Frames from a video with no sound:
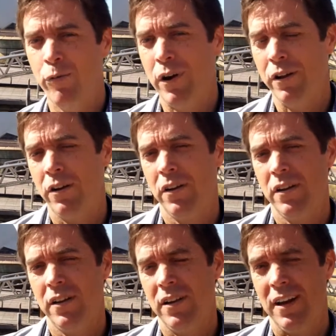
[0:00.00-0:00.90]
Whether
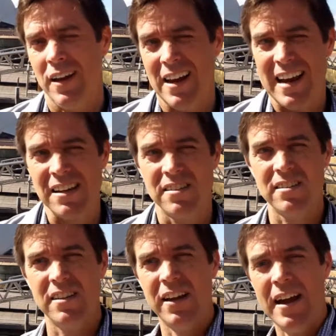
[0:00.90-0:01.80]

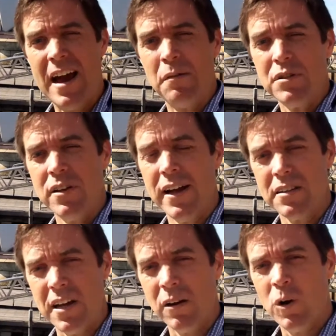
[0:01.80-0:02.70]
against apps like
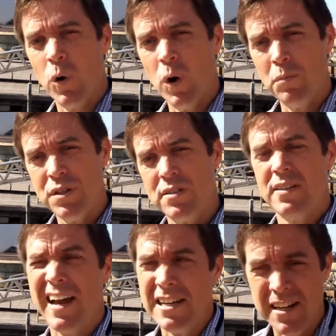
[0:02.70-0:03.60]

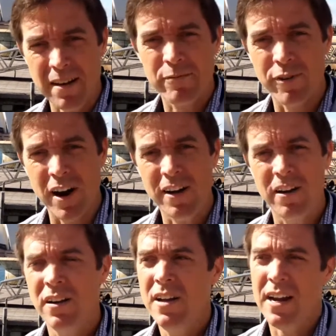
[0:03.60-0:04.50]
Suncorp's ATM
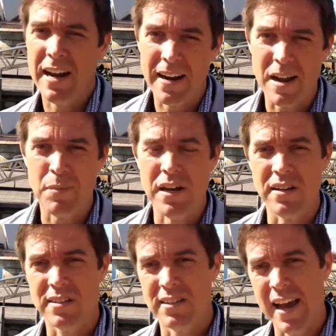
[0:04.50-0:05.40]
Finder and
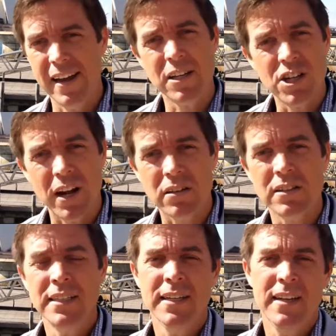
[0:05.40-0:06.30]
NAB's Layer Channel,
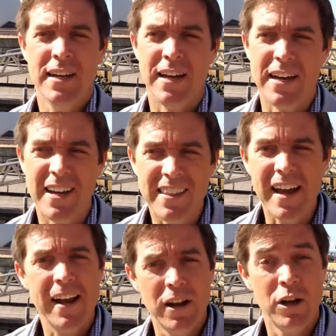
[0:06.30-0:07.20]

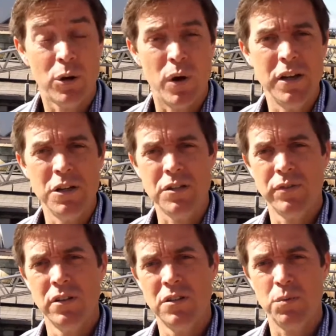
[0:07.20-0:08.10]
they are quite
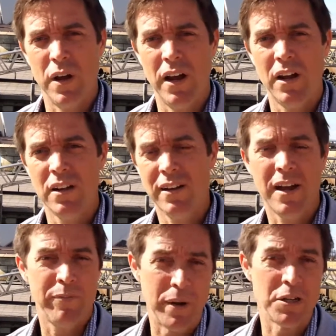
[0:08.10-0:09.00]
useful as well and
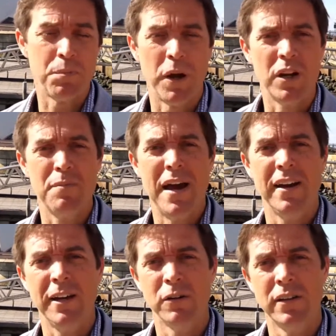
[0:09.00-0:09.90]
have been spoken
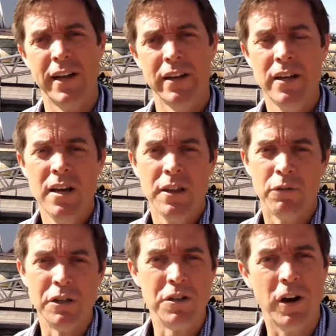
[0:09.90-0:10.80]
about here or there.
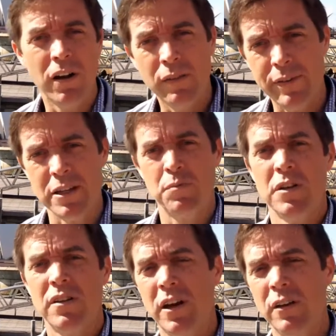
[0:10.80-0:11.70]
The return on
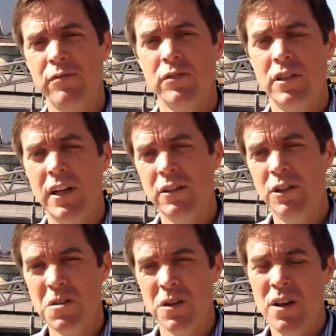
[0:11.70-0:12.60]
investment, though, for the
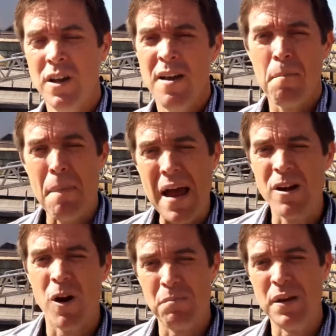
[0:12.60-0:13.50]
end user may
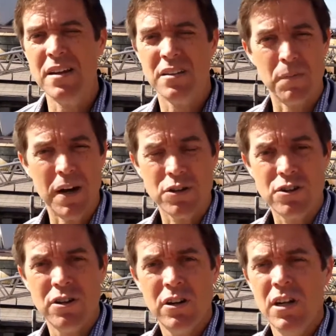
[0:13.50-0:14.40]
not be as
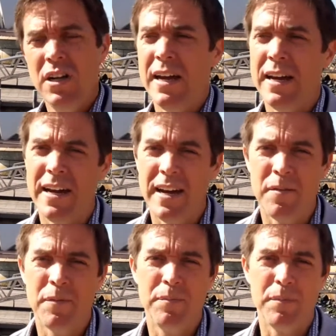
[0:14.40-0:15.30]
much.
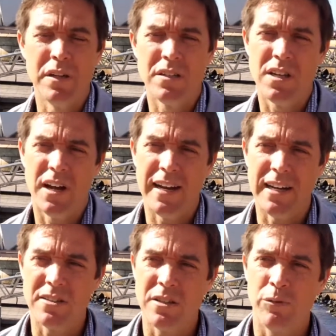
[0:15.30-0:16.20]
But I
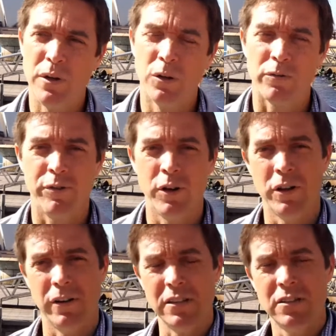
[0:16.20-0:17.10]
guess if we look
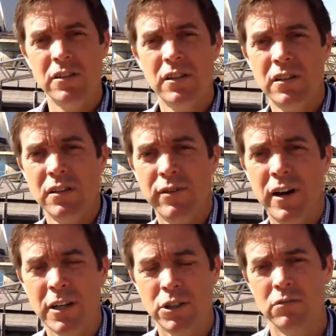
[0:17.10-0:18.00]
further into the
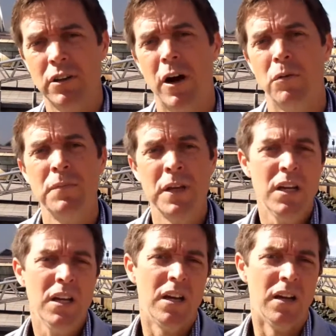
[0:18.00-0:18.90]
financial realm,
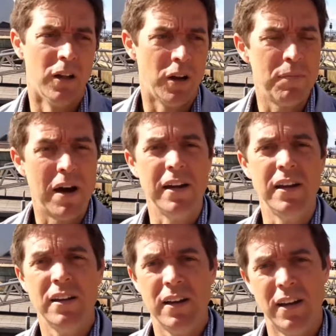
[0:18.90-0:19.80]
a lot of money
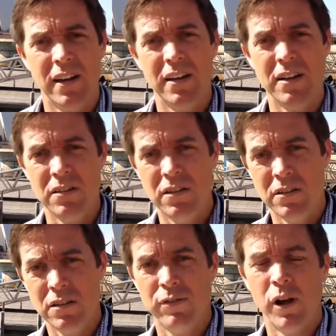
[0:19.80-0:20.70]

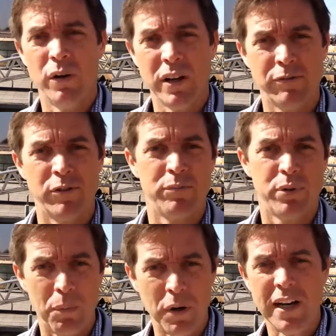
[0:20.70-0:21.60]
is flowing from
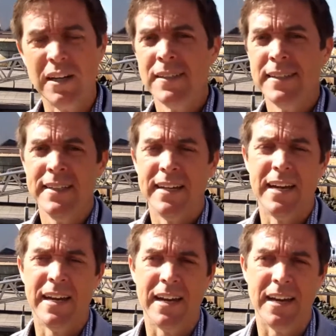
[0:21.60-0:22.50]
property,
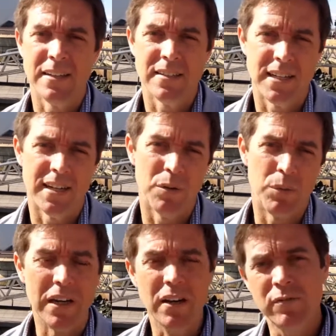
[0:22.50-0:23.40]
and
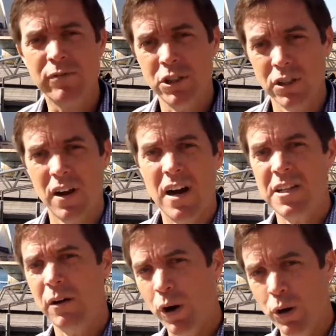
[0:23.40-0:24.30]
we can
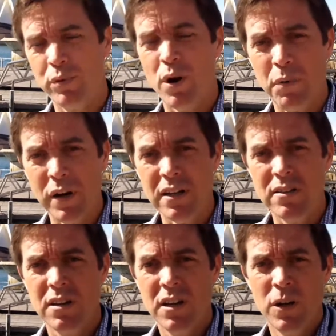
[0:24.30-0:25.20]
visualise our own
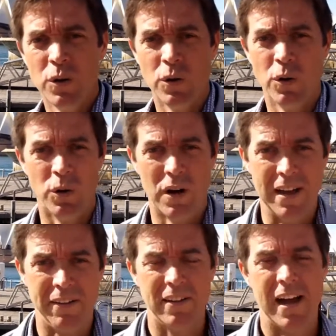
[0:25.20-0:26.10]
properties or
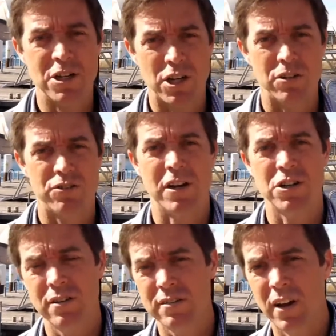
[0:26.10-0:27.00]
other large
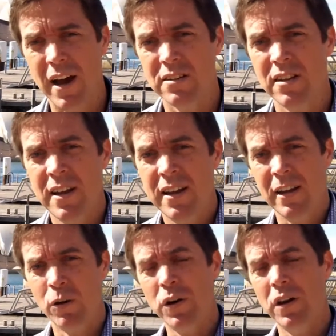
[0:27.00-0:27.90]
construction sites
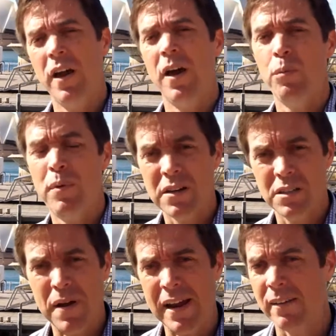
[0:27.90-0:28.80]
in order to help
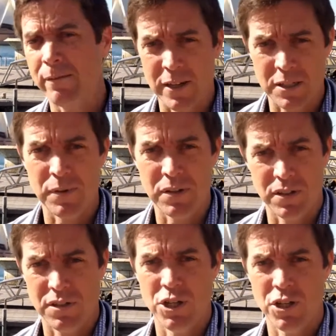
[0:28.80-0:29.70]
us make investment
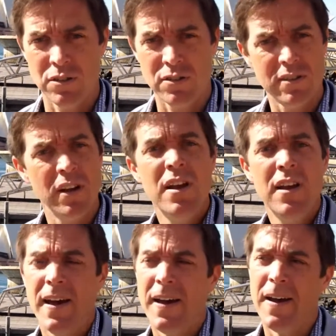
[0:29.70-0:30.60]
decisions.
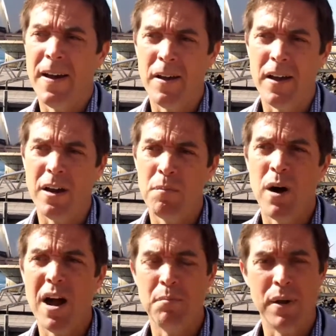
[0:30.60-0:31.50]
And it
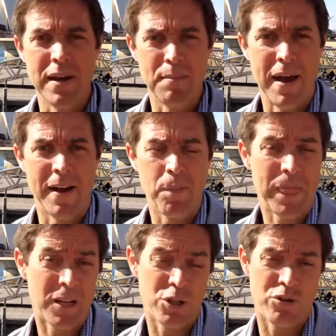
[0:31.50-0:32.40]
might be about
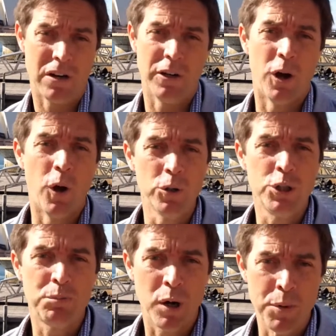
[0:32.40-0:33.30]
constructing a whole
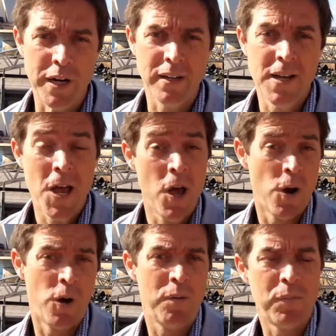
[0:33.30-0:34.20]
new property,
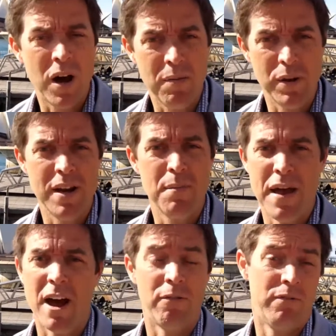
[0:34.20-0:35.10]
or it might be
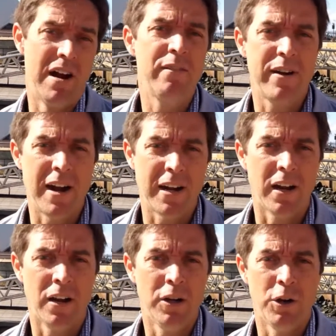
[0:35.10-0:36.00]
about renovating
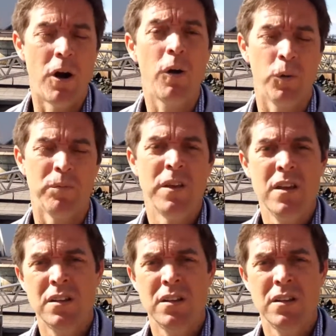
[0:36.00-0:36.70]
your home.